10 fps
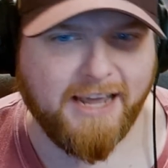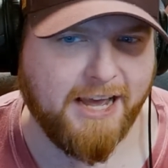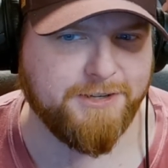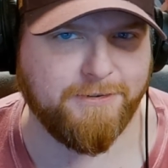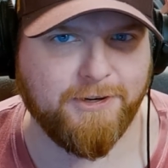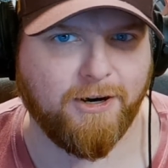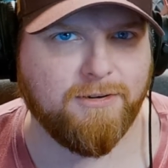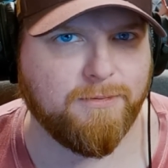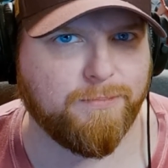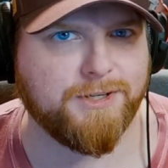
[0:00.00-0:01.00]
As you
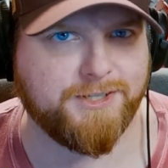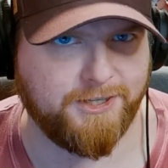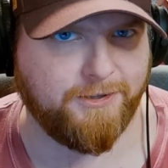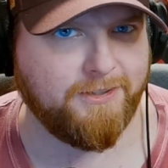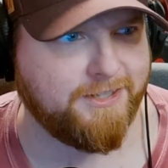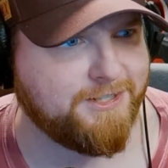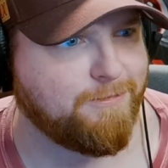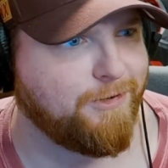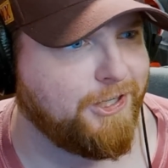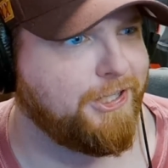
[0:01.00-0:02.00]
know, Brazil is a
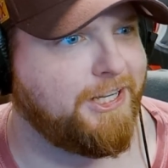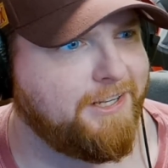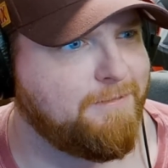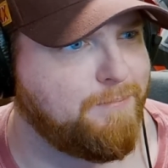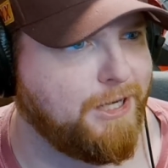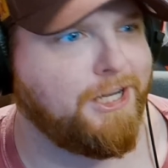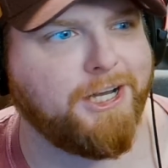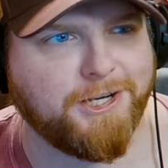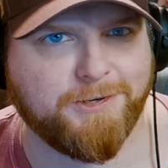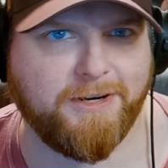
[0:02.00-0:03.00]
really big
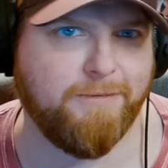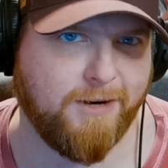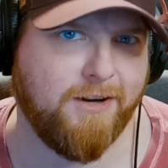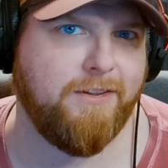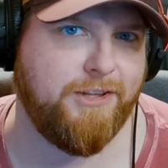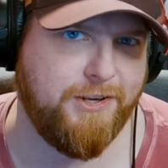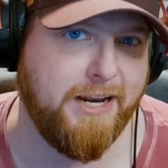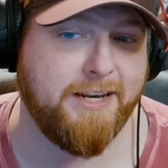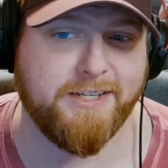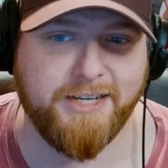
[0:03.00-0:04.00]
country. Well, the
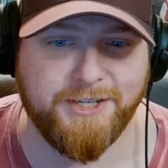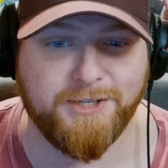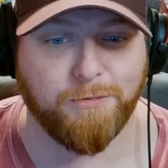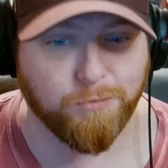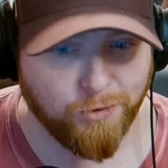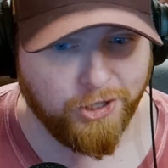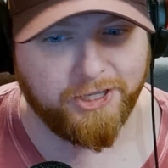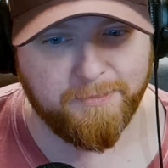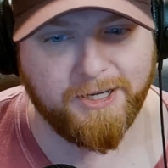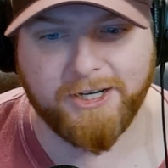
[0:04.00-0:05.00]
United States is a
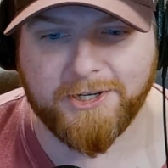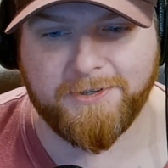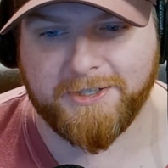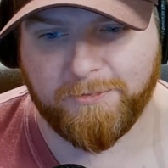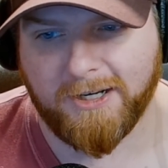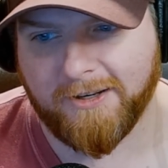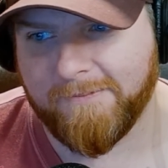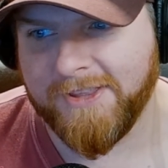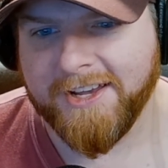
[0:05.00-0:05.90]
really big country as well.